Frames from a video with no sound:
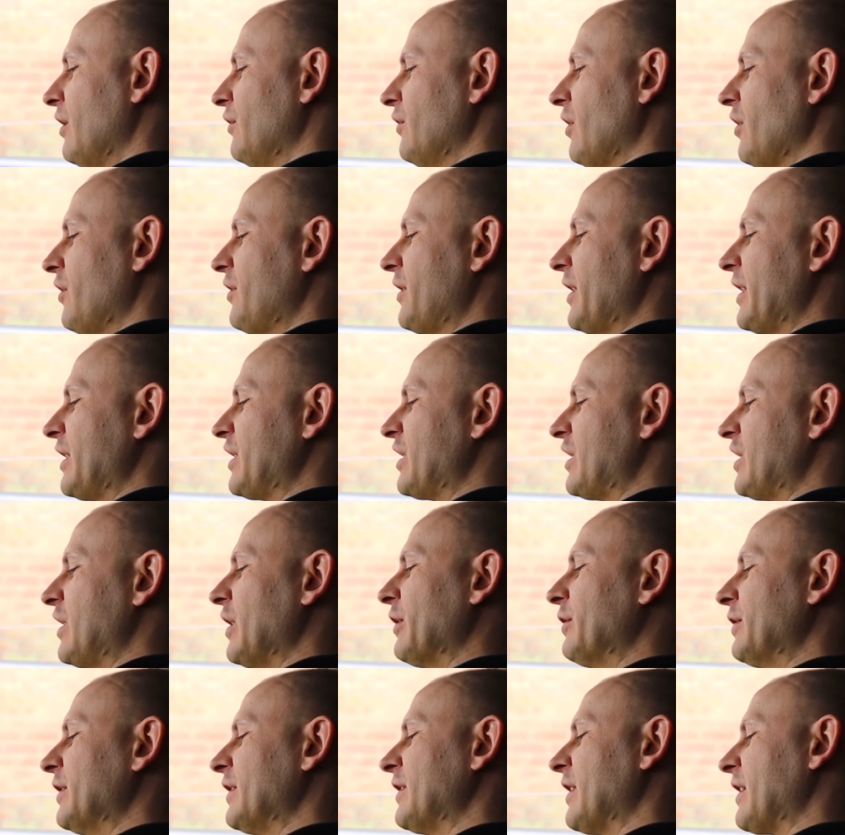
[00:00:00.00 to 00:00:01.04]
Nothing
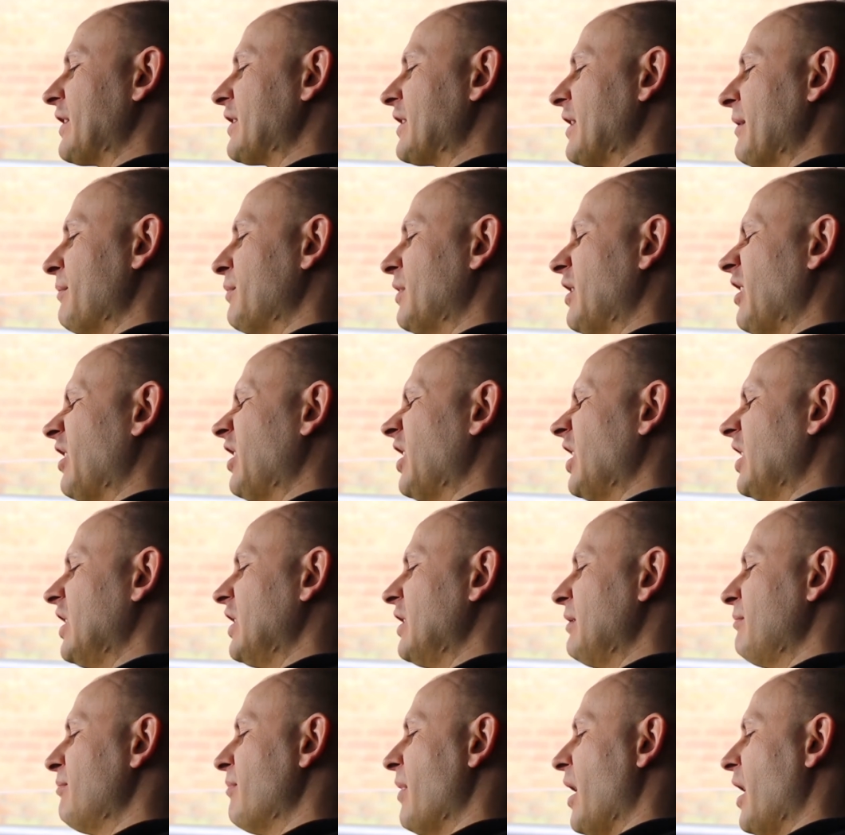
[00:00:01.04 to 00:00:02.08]
stirred except the
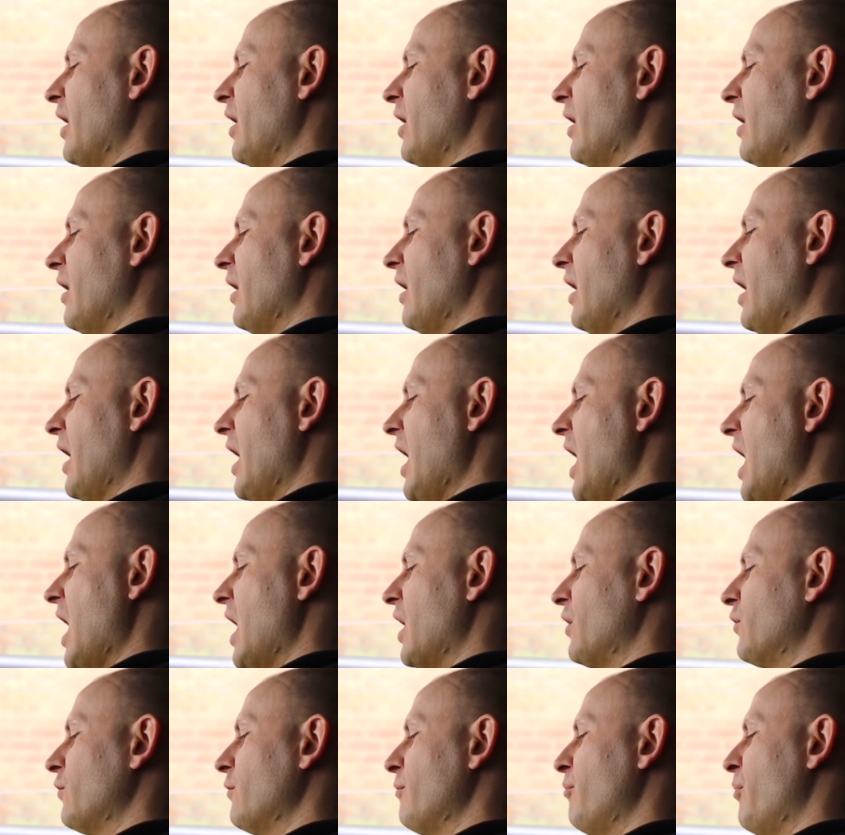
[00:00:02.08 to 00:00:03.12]
tiny
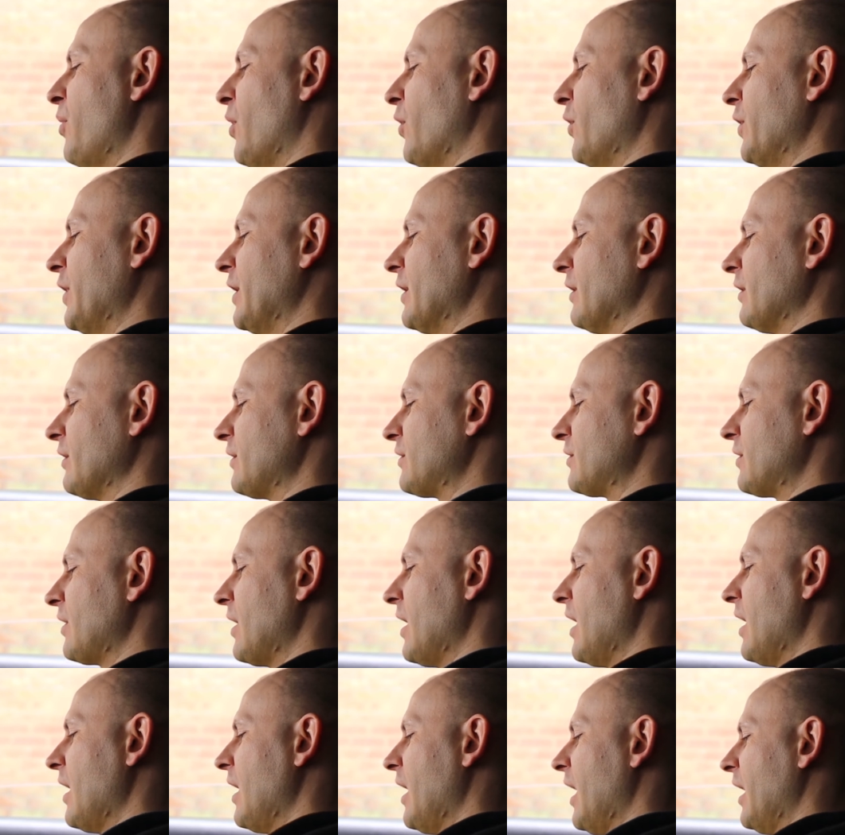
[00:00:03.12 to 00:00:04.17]
arboreals
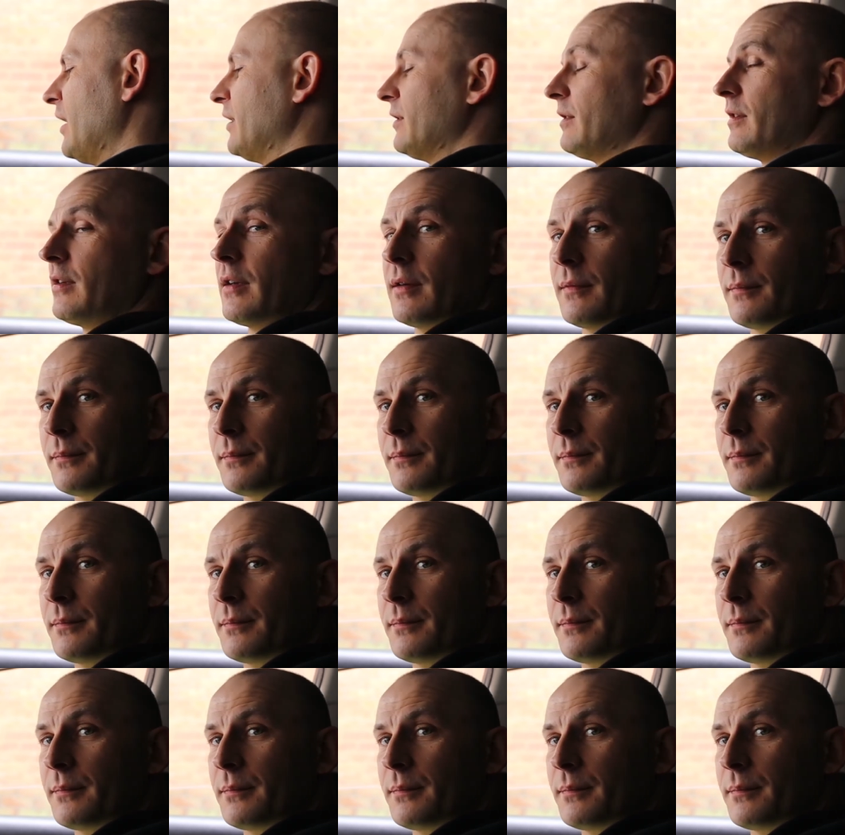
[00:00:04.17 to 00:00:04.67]
and